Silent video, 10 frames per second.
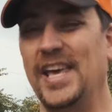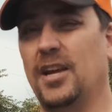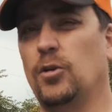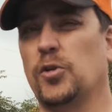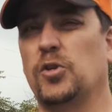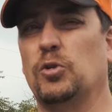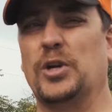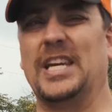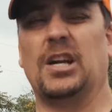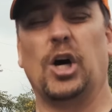and also
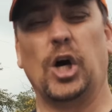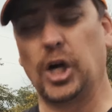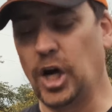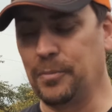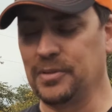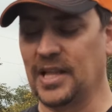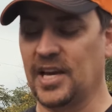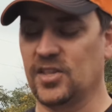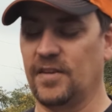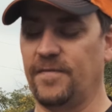get hung up
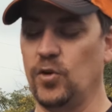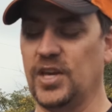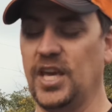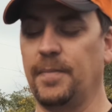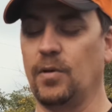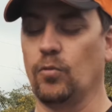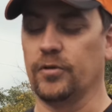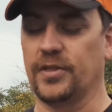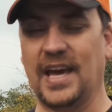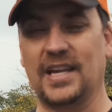less if you keep it
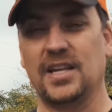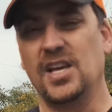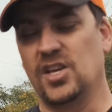where that